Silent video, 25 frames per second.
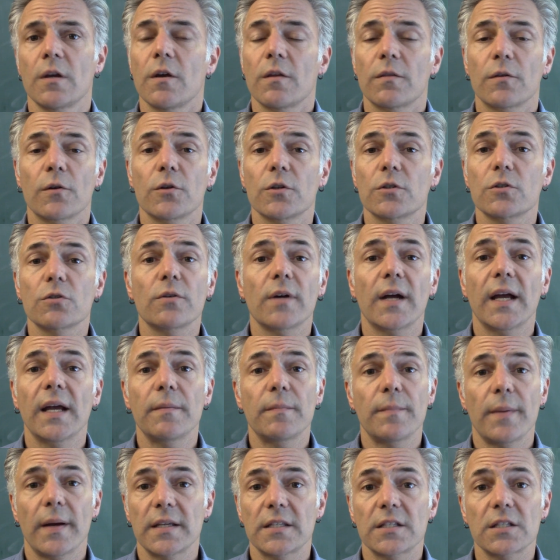They're
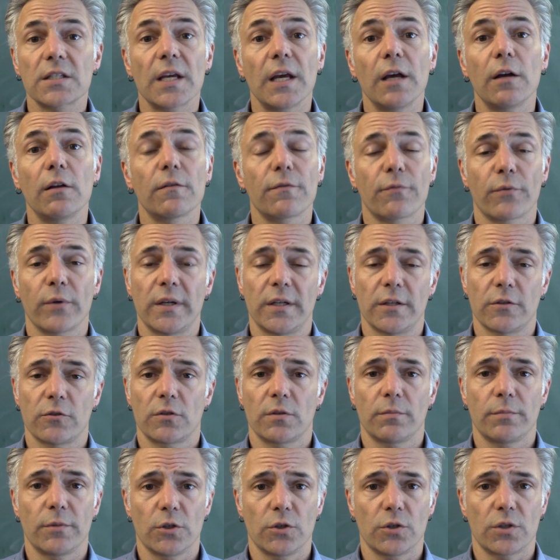described by scale-free
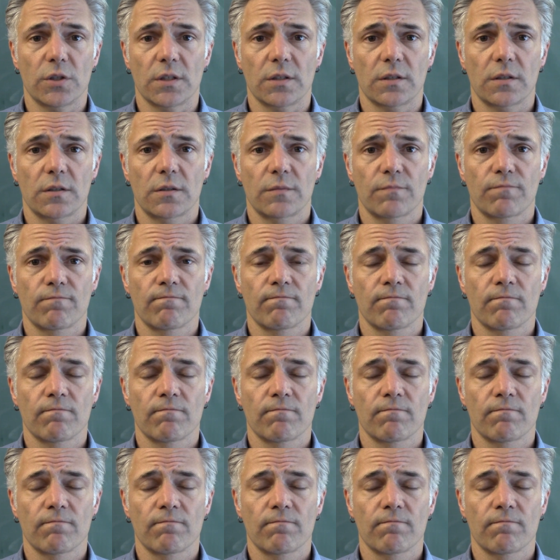distributions.